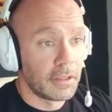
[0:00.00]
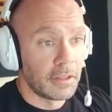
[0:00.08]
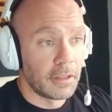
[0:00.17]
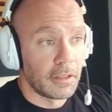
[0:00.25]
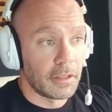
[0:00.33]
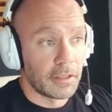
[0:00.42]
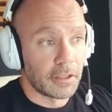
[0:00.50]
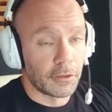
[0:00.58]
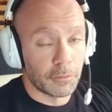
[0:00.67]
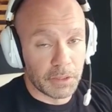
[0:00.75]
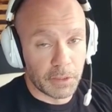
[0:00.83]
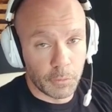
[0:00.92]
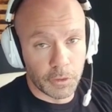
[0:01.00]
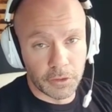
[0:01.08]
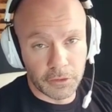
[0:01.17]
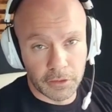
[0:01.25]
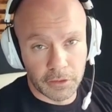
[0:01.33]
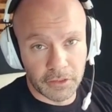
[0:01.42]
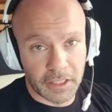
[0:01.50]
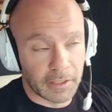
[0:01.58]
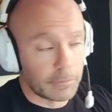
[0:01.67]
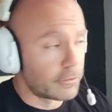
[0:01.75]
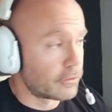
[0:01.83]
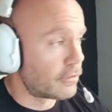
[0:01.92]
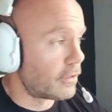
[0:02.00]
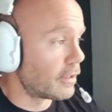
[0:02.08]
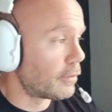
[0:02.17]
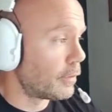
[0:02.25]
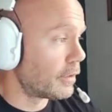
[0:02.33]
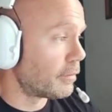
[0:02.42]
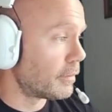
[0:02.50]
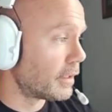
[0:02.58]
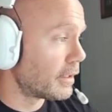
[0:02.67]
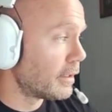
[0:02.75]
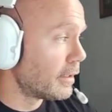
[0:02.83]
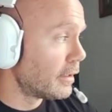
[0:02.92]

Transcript: It'll be worth your time, so stick with me.